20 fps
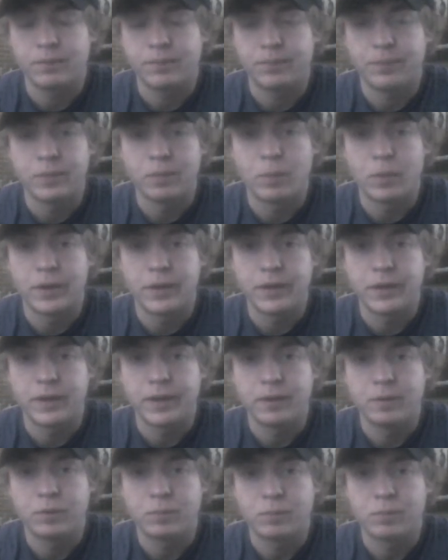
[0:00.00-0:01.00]
Monday
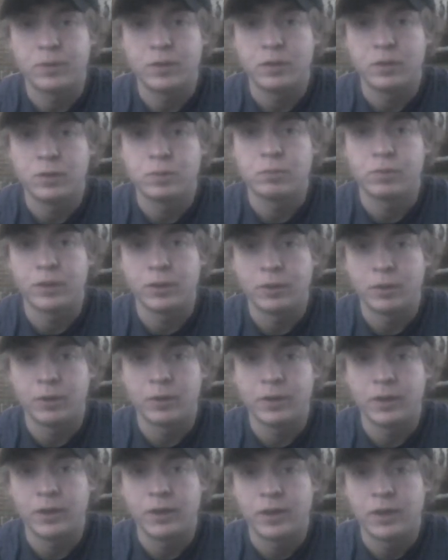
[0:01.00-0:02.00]
night he was pretty
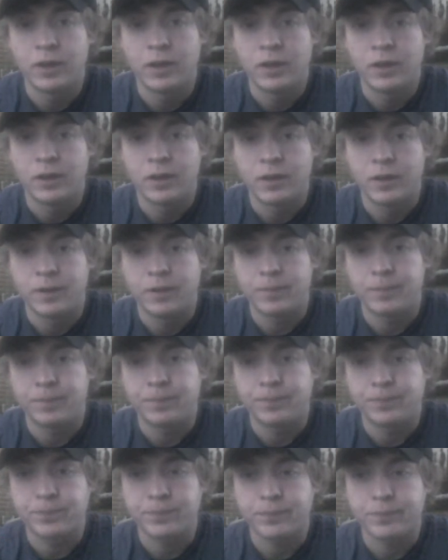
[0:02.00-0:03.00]
dirty. Um,
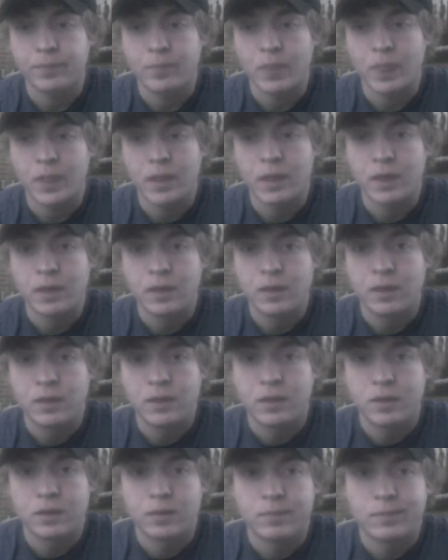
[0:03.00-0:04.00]

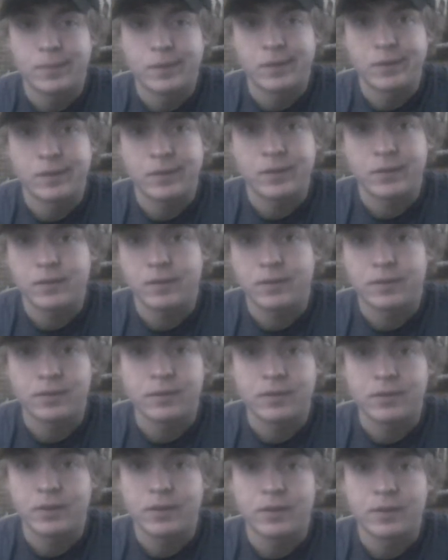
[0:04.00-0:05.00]
but
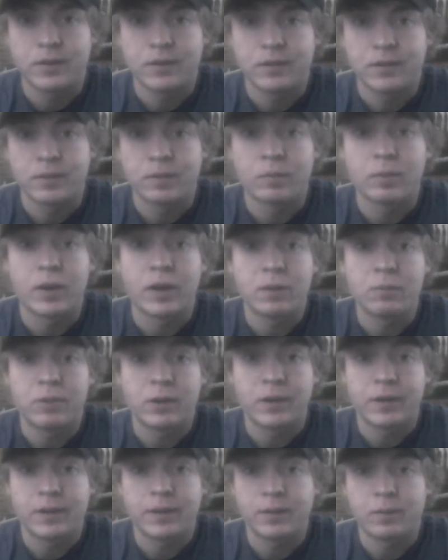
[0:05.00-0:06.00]
and Ronnie
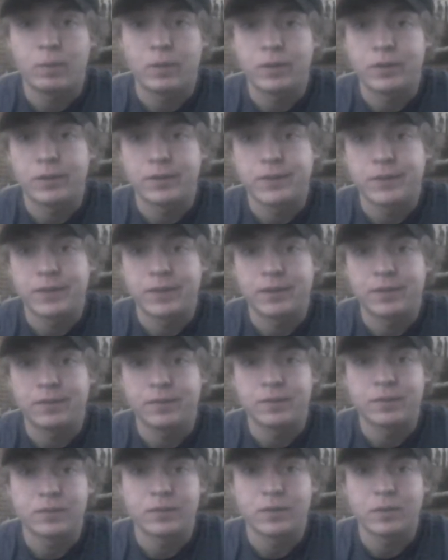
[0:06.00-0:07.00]
Brown had the one touchdown,
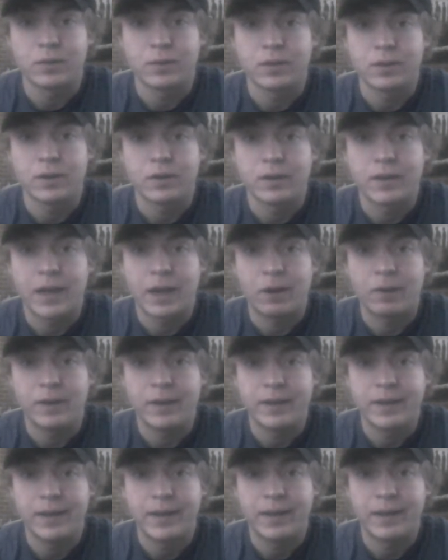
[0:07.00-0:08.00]
the only carry
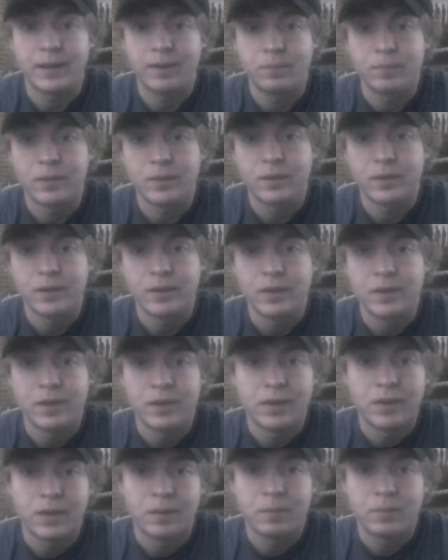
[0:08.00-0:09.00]
he had. But
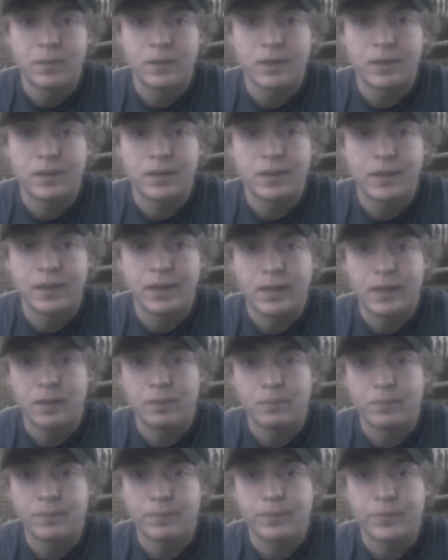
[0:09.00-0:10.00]
when we look at the
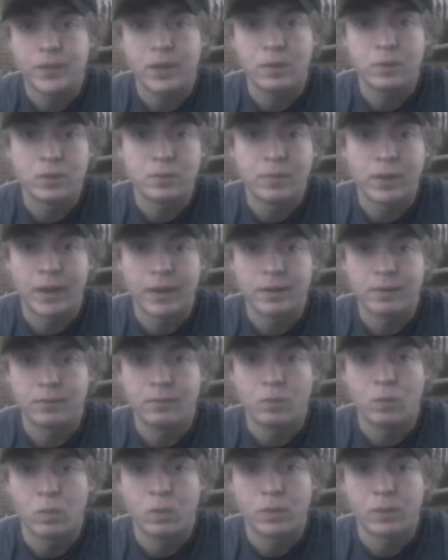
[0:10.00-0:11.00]
game, it was back and
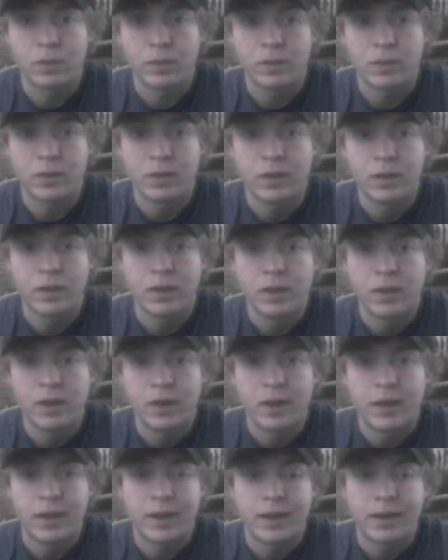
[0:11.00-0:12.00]
forth.
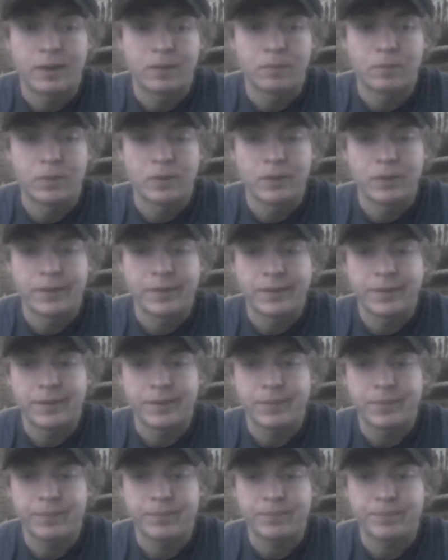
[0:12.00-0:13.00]
I didn't really,
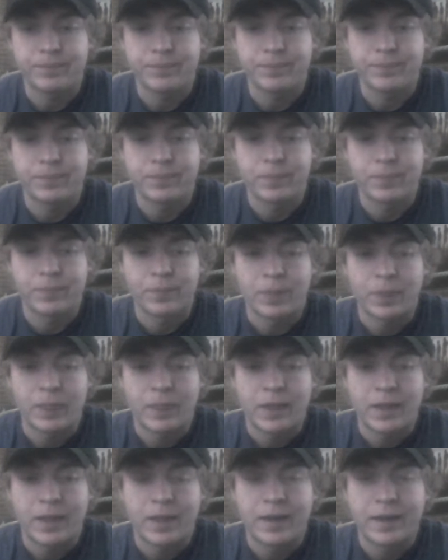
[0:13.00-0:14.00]

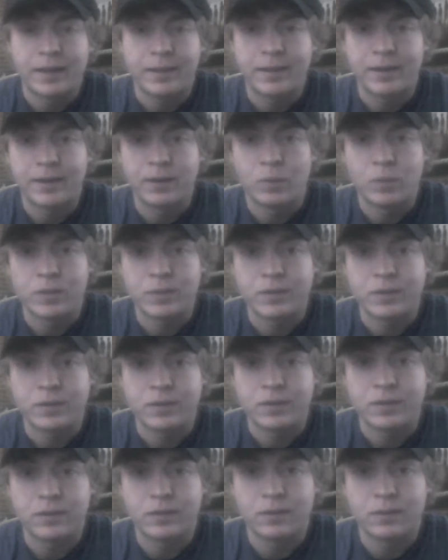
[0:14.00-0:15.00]
I didn't think it
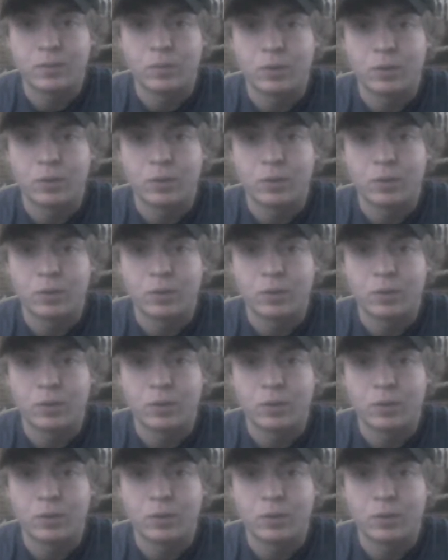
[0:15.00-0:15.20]
was we were